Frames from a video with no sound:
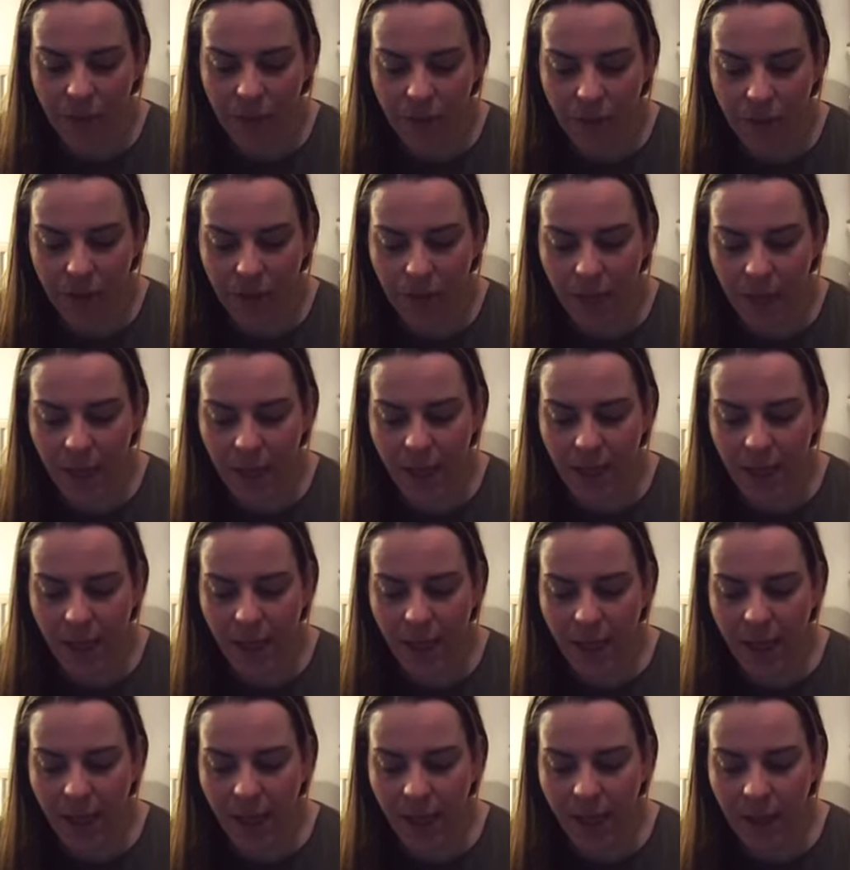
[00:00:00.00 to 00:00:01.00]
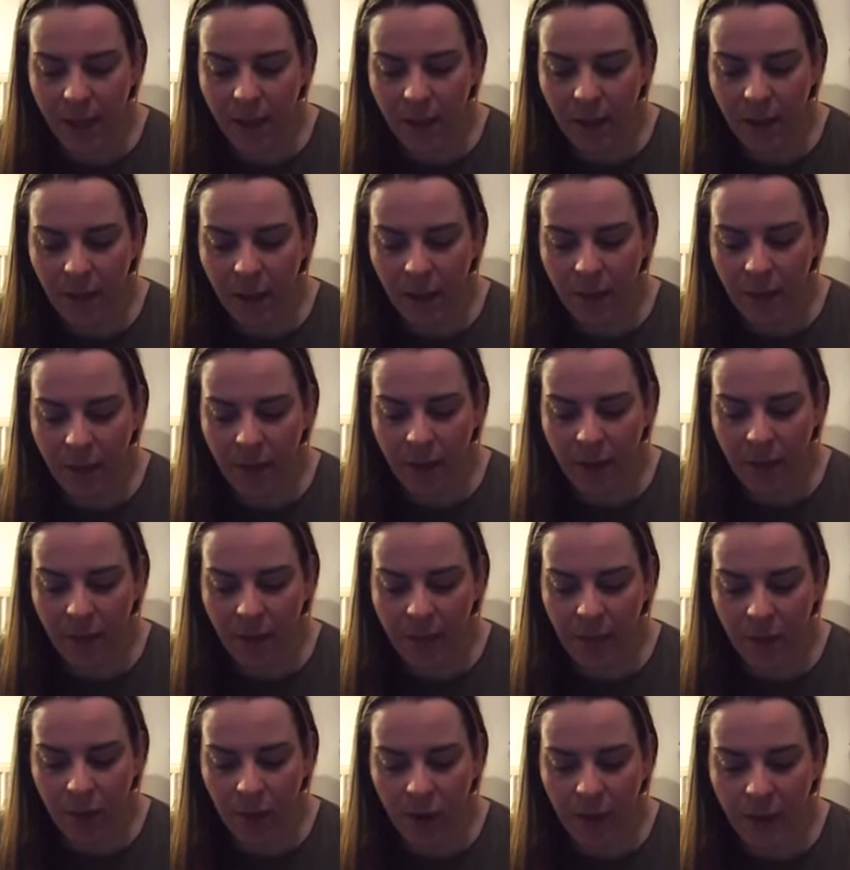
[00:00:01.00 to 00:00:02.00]
just repeating and allowing the
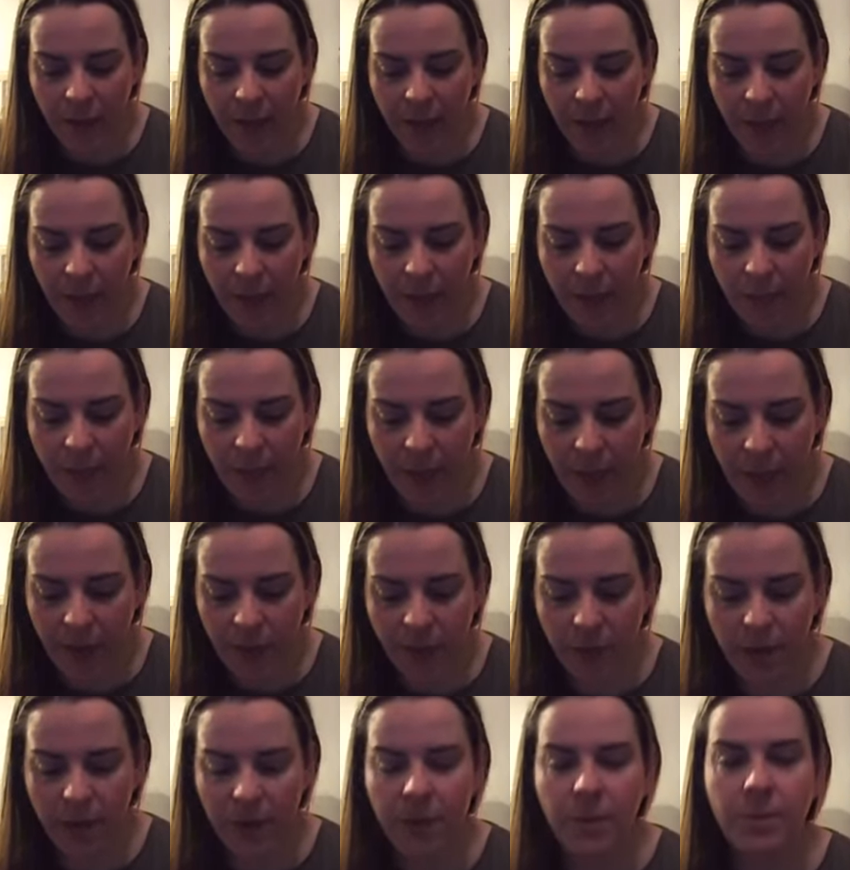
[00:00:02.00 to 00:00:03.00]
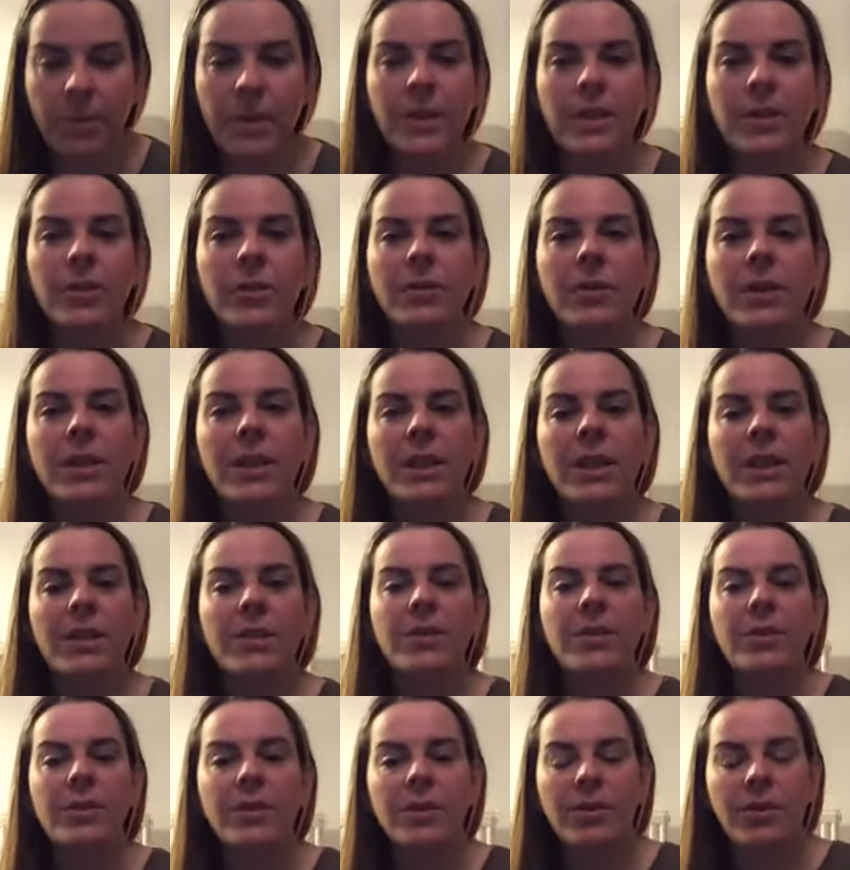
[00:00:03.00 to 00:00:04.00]
following affirmations to be soaked
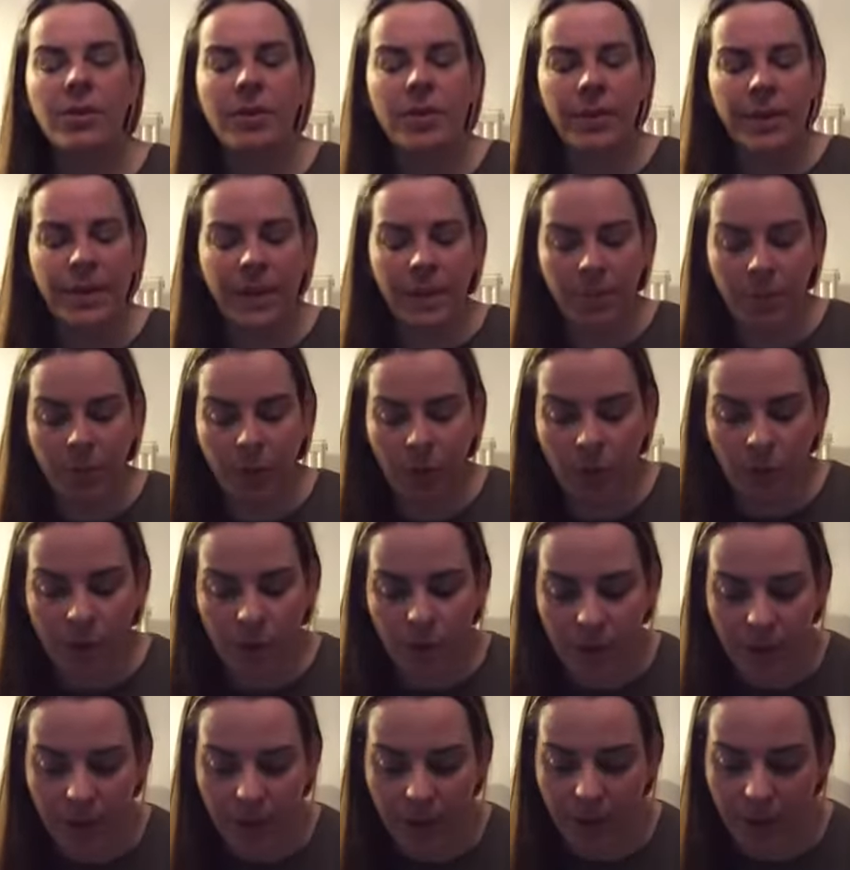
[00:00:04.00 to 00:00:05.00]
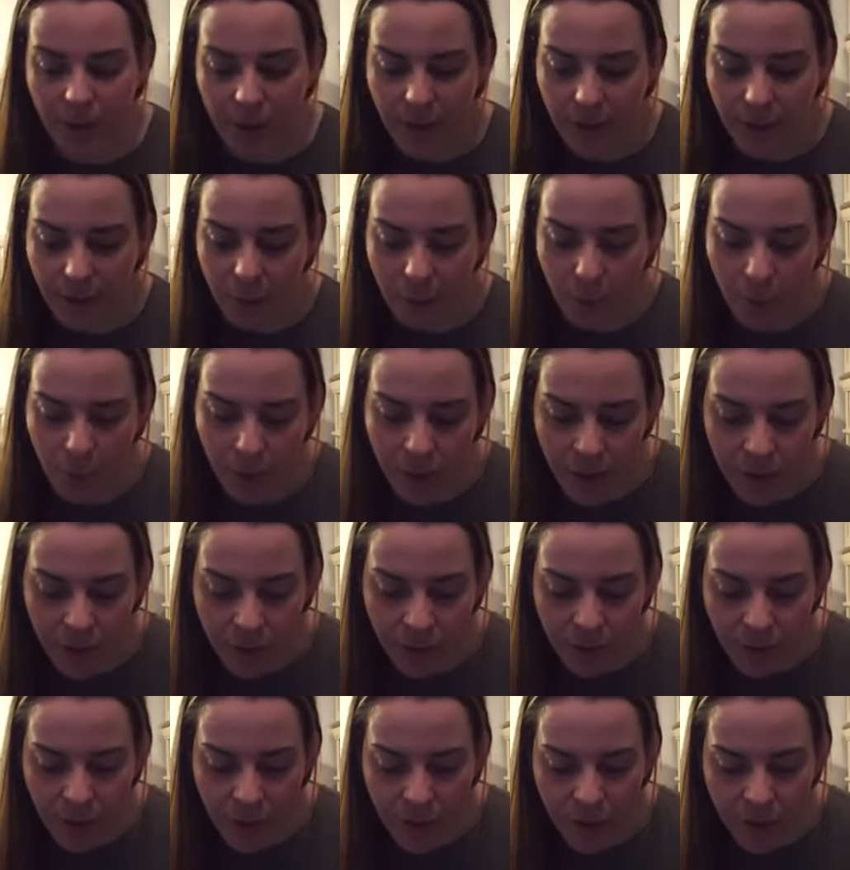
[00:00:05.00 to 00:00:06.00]
into your subconscious to support your
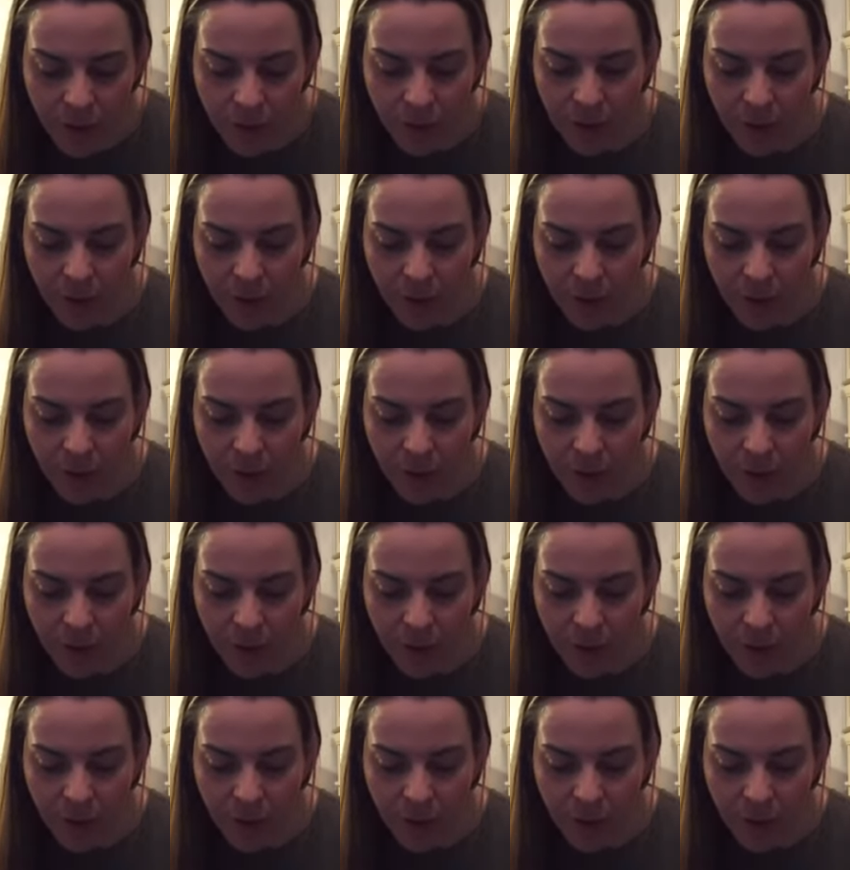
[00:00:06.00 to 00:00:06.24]
root.